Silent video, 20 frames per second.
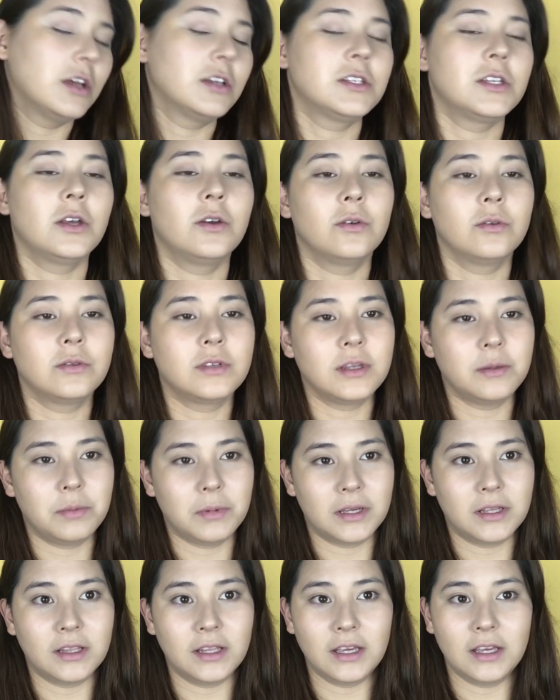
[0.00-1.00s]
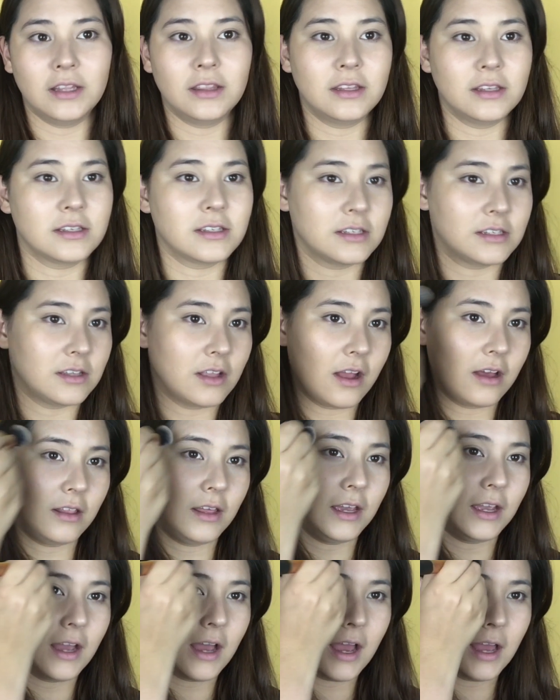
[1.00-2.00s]
So typically this is not
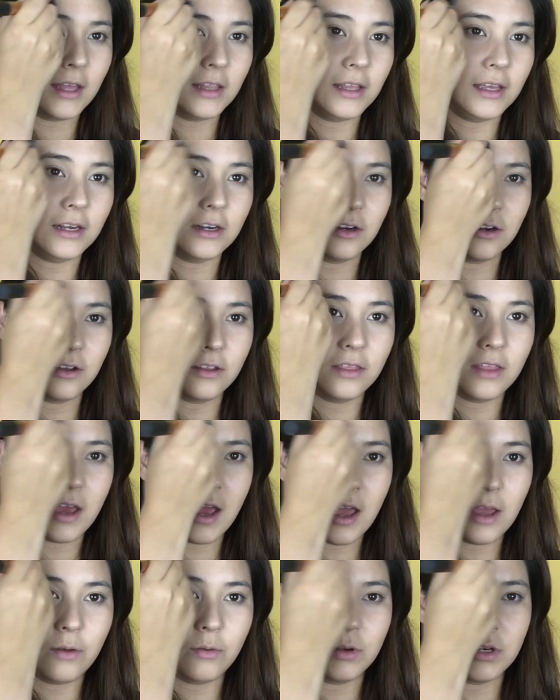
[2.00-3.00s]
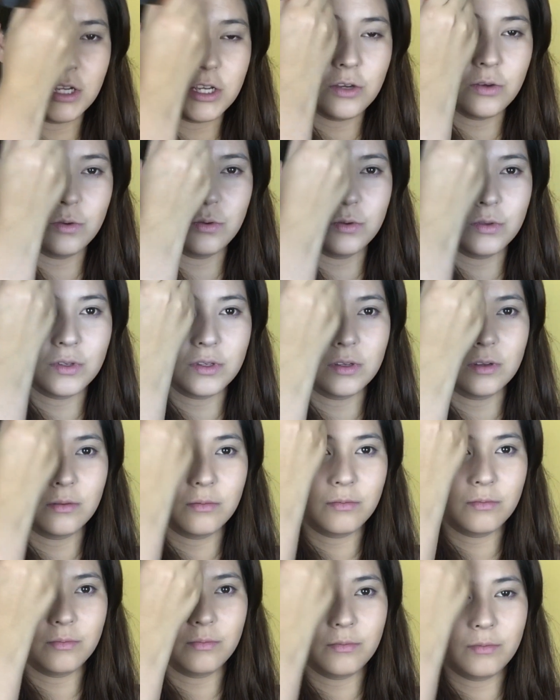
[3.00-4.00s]
like a highlighter that I would use
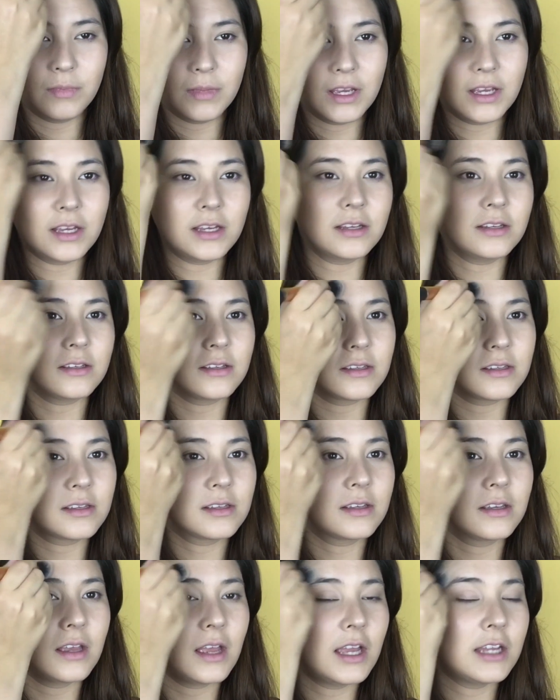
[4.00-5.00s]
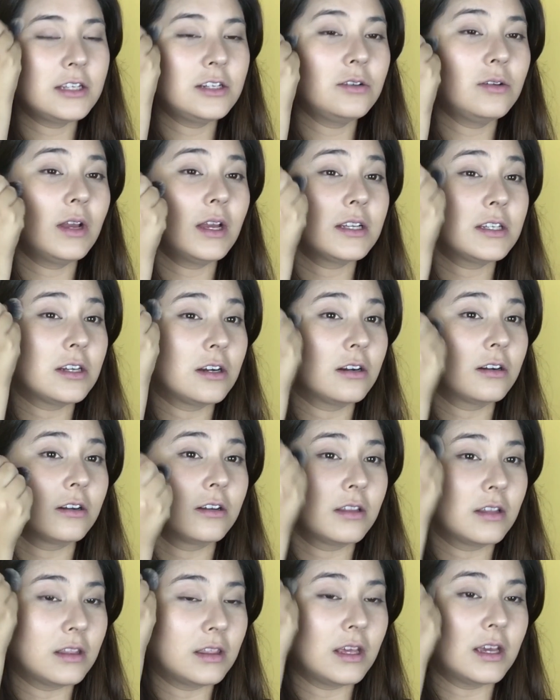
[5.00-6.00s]
because I do get
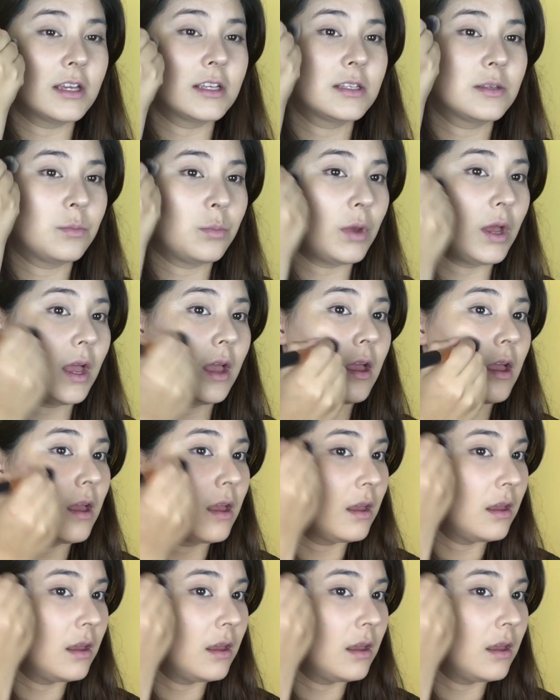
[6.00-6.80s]
darker than this, but